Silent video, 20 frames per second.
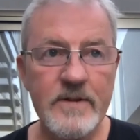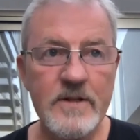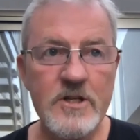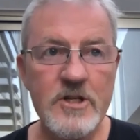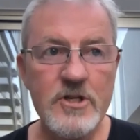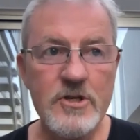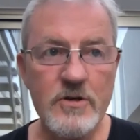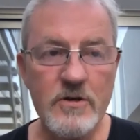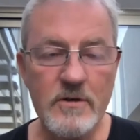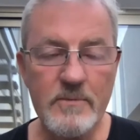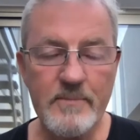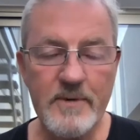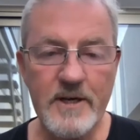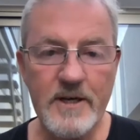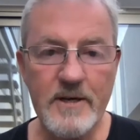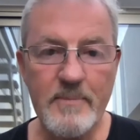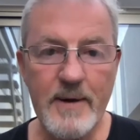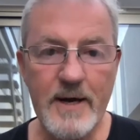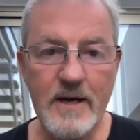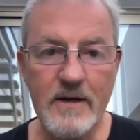Took me
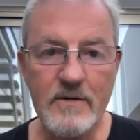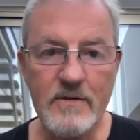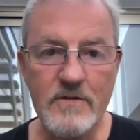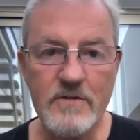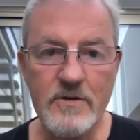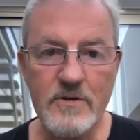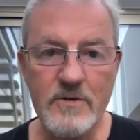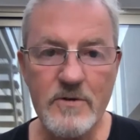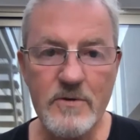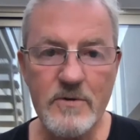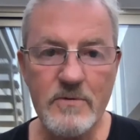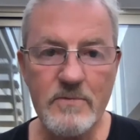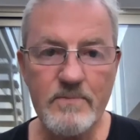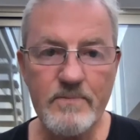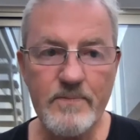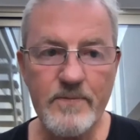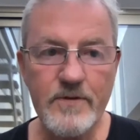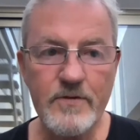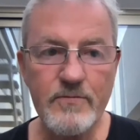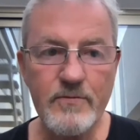about
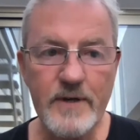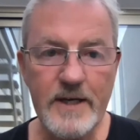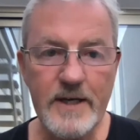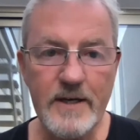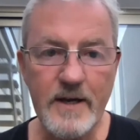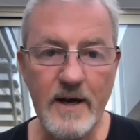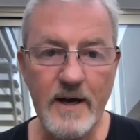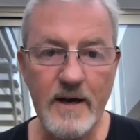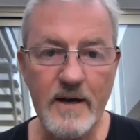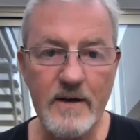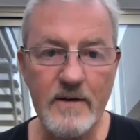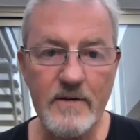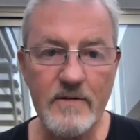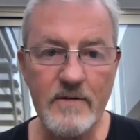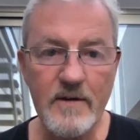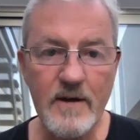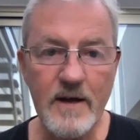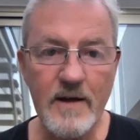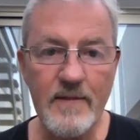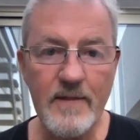2-3 days
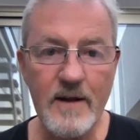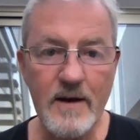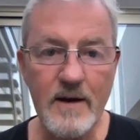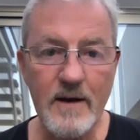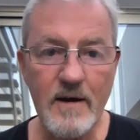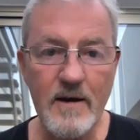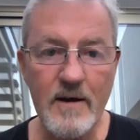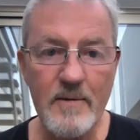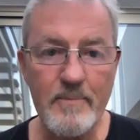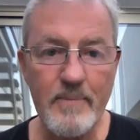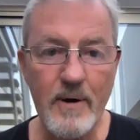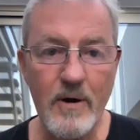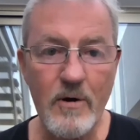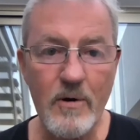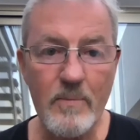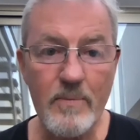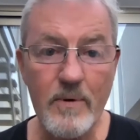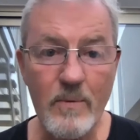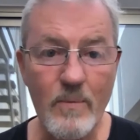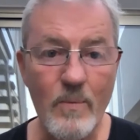and the light bulb
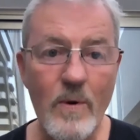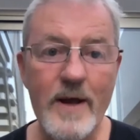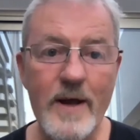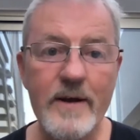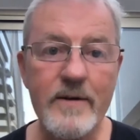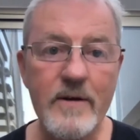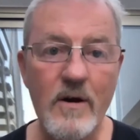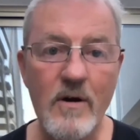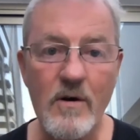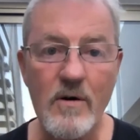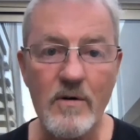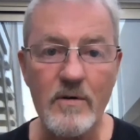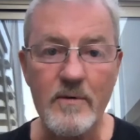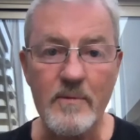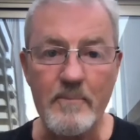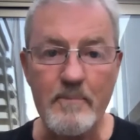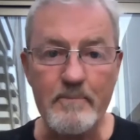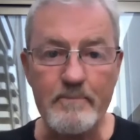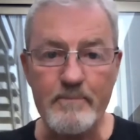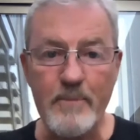went on.
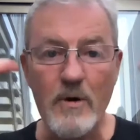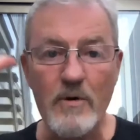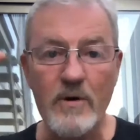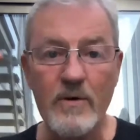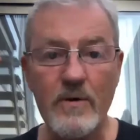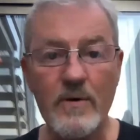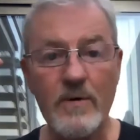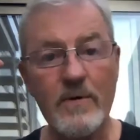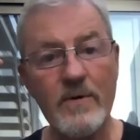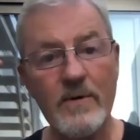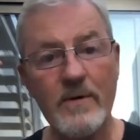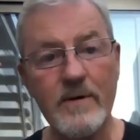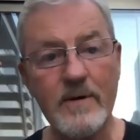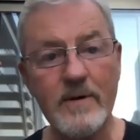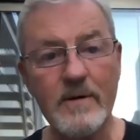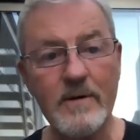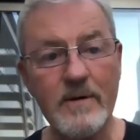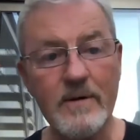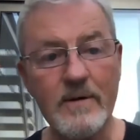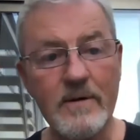
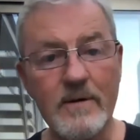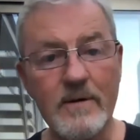Boing.